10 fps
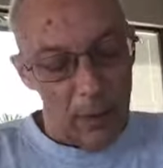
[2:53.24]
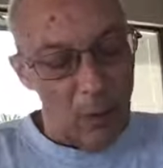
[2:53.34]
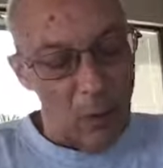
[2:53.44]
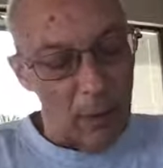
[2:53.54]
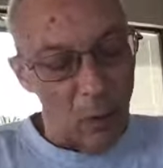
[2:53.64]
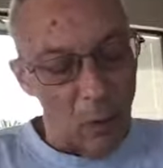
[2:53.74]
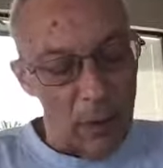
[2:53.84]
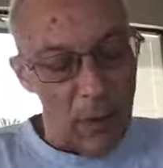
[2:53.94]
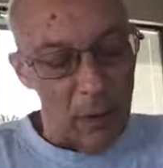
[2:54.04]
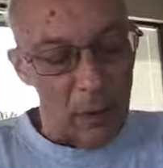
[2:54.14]
They also
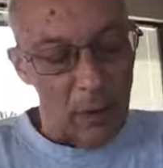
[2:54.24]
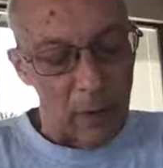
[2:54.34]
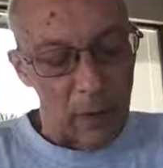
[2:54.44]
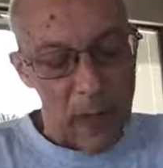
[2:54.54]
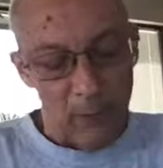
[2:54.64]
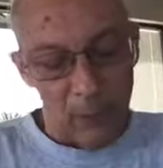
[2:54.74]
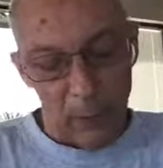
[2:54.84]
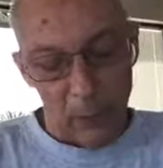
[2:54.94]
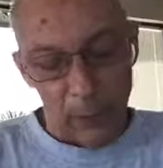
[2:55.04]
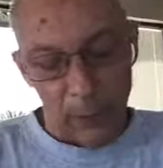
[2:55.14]
count the gap
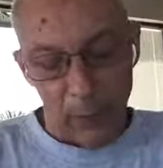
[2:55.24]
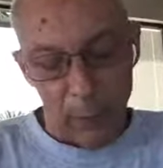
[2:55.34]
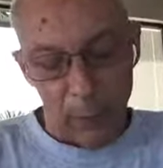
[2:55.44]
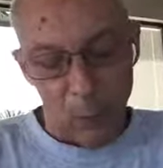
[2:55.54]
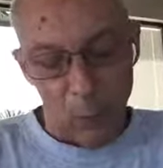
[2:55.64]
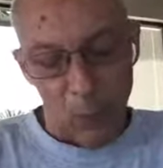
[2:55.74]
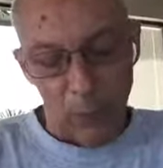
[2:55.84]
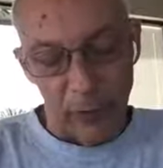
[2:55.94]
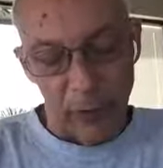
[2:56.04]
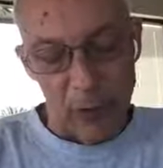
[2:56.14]
fillers for
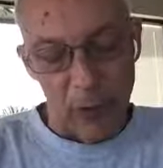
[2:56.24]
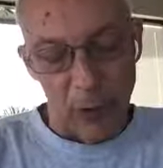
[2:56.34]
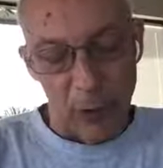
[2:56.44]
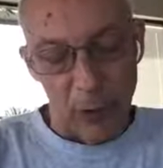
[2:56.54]
words such as